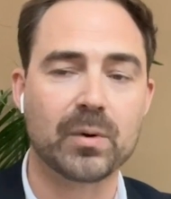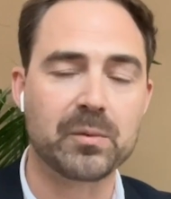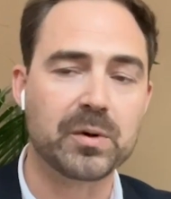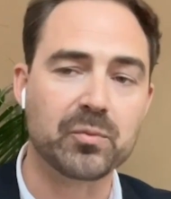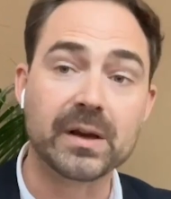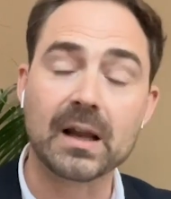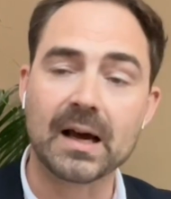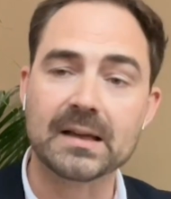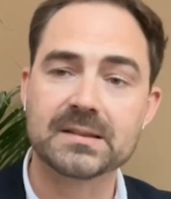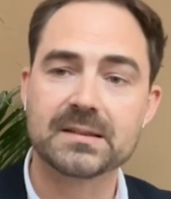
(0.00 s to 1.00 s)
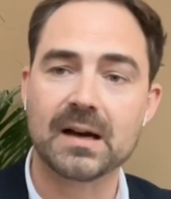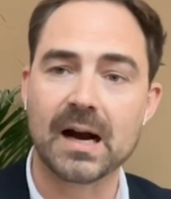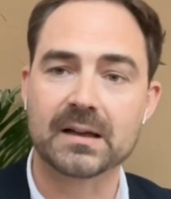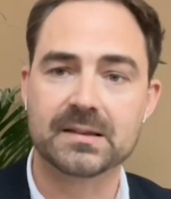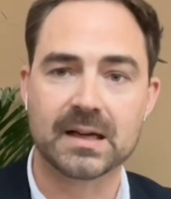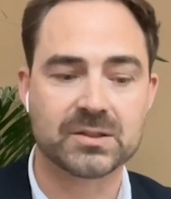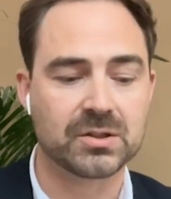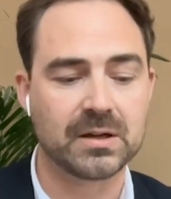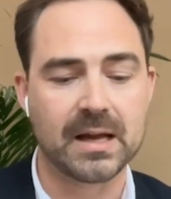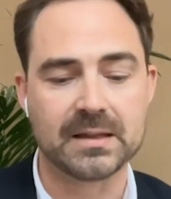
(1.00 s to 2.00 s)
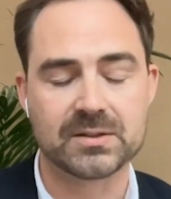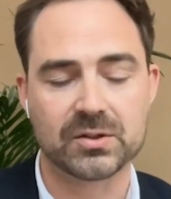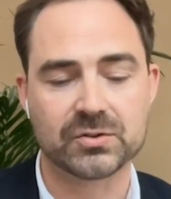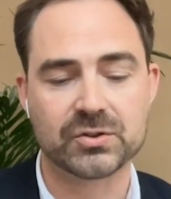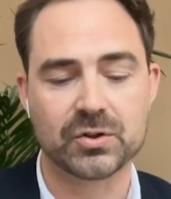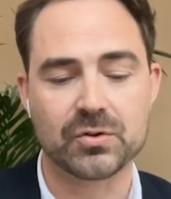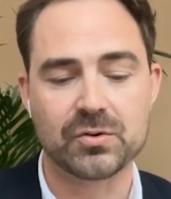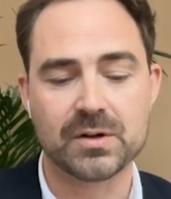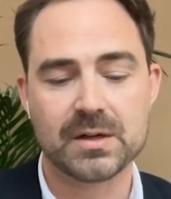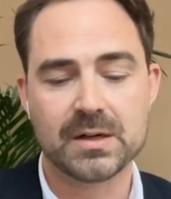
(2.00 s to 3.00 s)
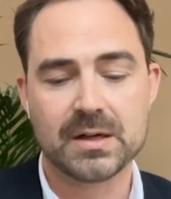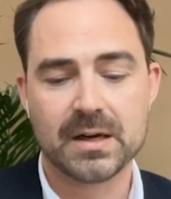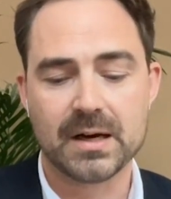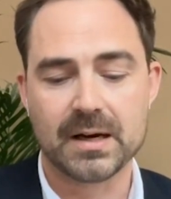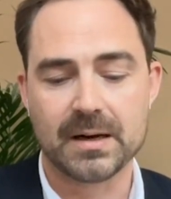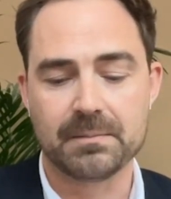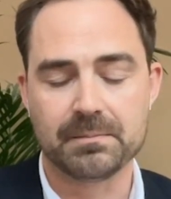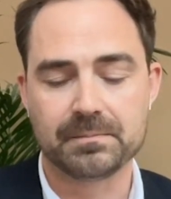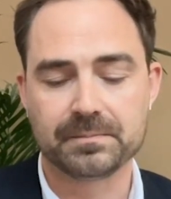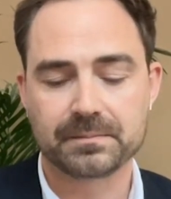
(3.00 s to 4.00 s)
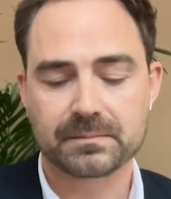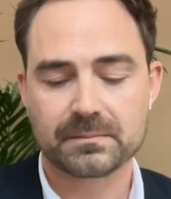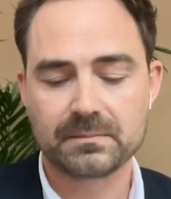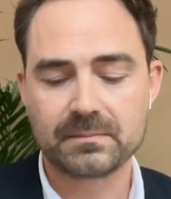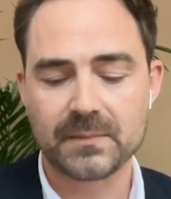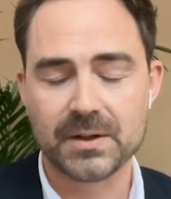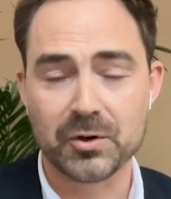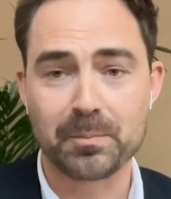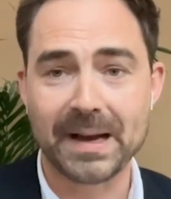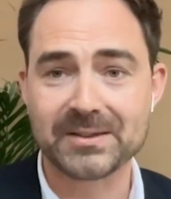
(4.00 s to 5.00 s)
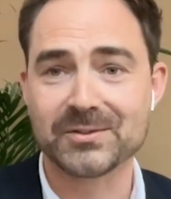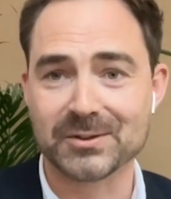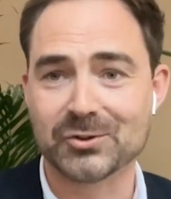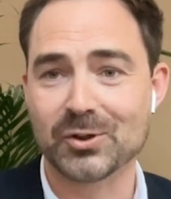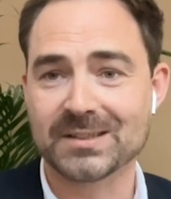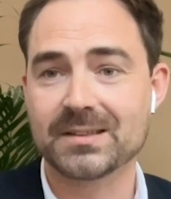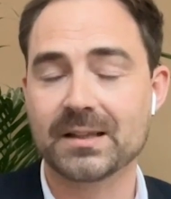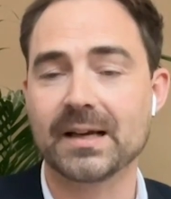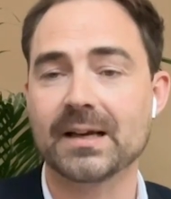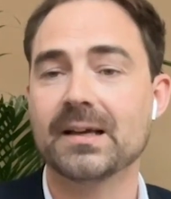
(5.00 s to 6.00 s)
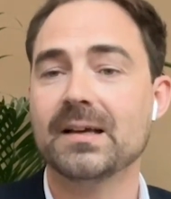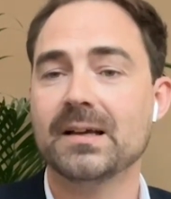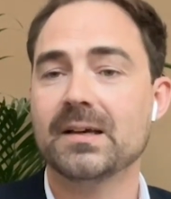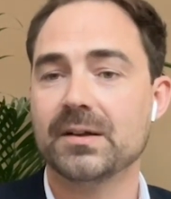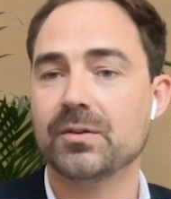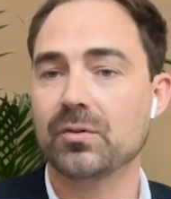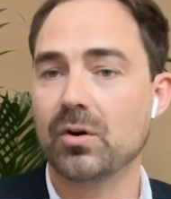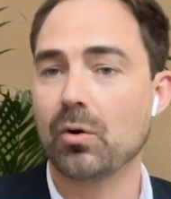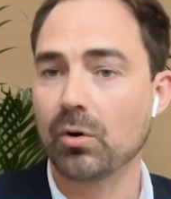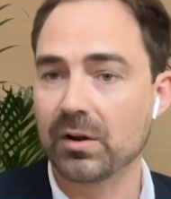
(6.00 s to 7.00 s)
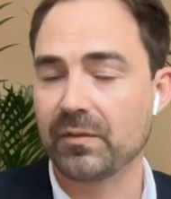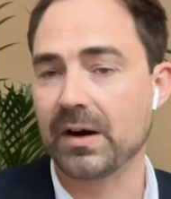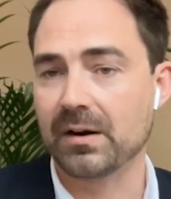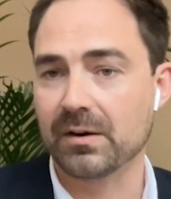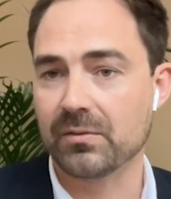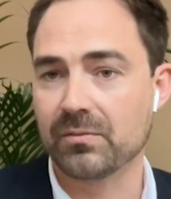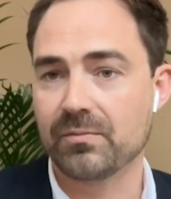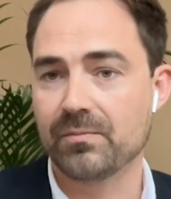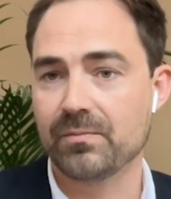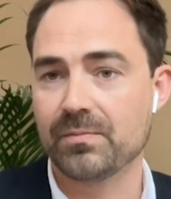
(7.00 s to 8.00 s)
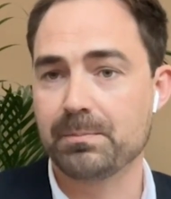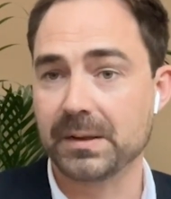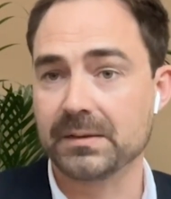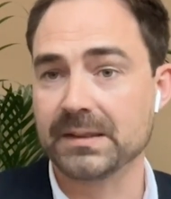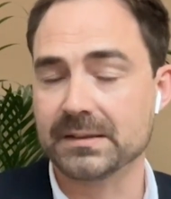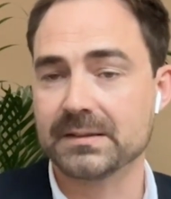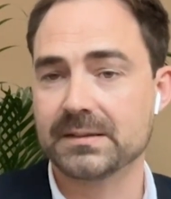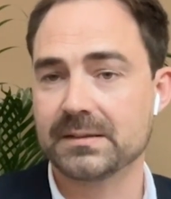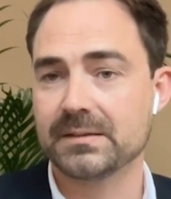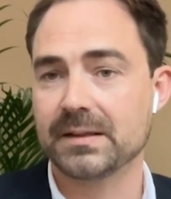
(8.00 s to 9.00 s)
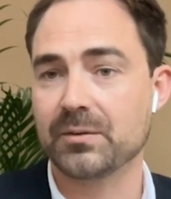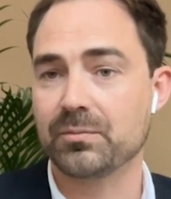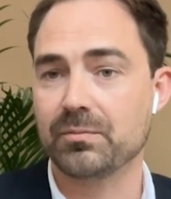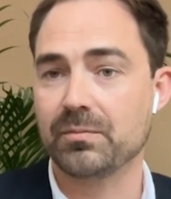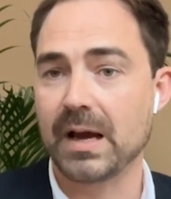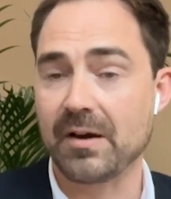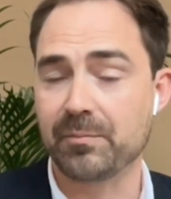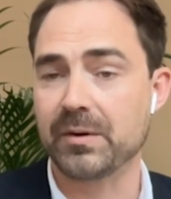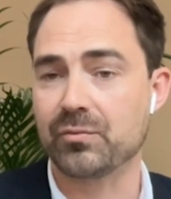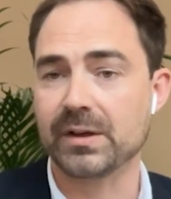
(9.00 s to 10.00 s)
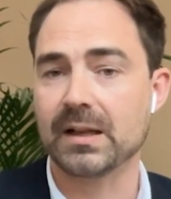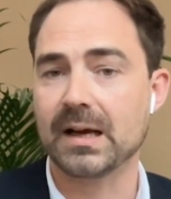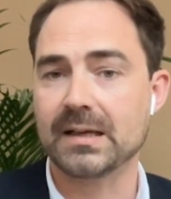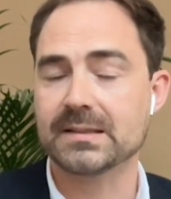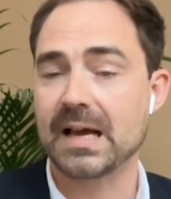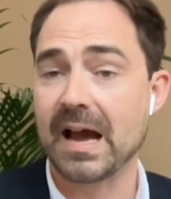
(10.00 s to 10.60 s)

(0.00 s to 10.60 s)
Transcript: we realize architecture. And it's also, um, back to the trust thing. All of our buildings that have been realized